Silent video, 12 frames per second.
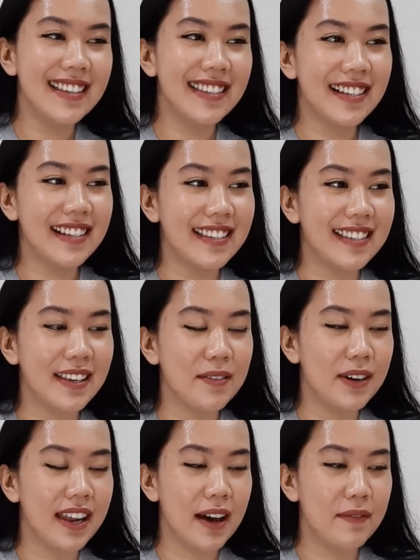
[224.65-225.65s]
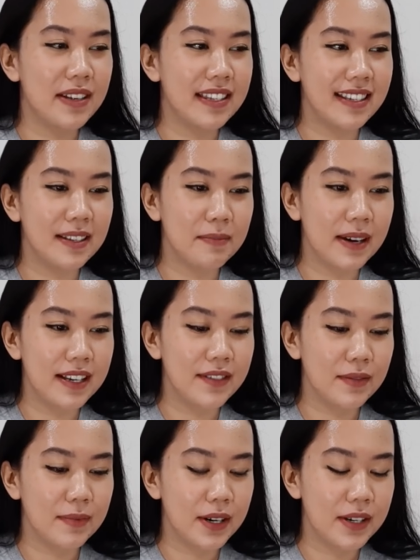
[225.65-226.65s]
So let's see what happens in the
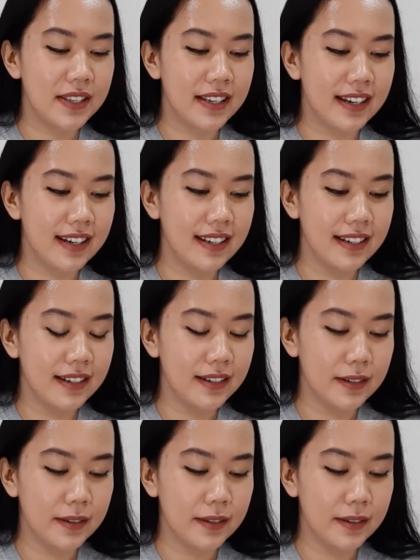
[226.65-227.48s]
past from their side.